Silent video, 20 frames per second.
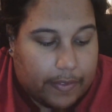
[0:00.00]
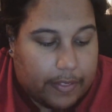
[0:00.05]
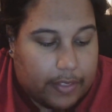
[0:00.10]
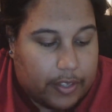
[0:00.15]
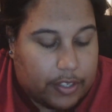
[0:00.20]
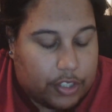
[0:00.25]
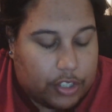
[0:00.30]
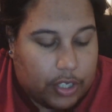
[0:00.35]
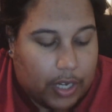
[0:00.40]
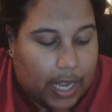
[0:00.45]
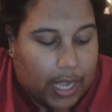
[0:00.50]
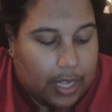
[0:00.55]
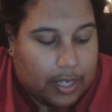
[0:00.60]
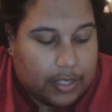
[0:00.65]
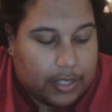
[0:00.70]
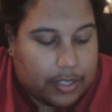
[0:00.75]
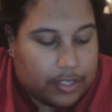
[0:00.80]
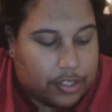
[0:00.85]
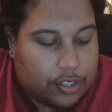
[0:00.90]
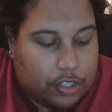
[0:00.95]
The
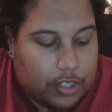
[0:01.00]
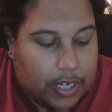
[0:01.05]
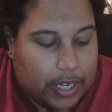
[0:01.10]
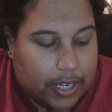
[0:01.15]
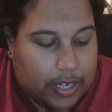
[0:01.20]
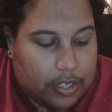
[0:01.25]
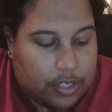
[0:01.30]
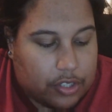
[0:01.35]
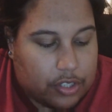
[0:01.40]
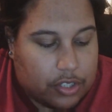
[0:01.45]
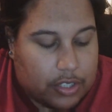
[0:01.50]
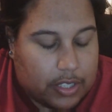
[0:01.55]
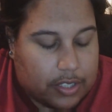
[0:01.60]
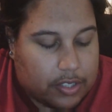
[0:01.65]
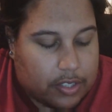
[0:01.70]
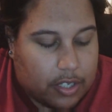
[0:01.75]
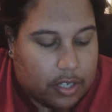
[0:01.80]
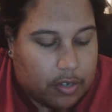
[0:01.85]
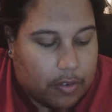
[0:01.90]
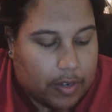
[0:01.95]
child exchanged
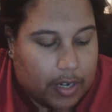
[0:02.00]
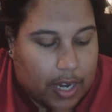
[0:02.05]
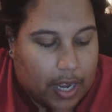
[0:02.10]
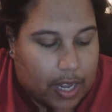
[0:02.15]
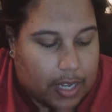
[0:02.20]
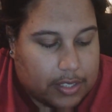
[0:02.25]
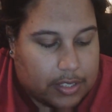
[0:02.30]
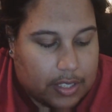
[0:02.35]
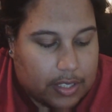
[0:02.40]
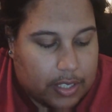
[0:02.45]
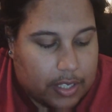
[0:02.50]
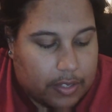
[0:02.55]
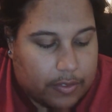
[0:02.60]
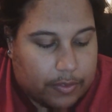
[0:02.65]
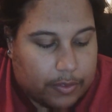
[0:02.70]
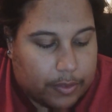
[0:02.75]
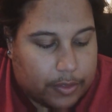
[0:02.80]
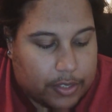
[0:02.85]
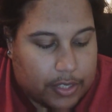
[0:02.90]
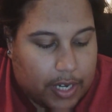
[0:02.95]
its curiosity
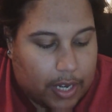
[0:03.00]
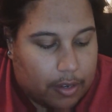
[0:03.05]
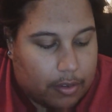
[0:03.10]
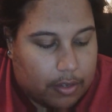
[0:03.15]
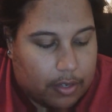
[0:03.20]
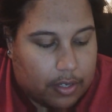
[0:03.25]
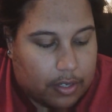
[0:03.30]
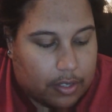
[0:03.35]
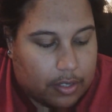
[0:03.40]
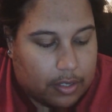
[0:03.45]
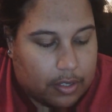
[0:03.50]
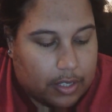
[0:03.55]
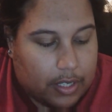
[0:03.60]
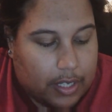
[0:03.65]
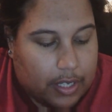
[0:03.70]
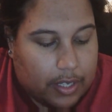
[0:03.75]
for terror.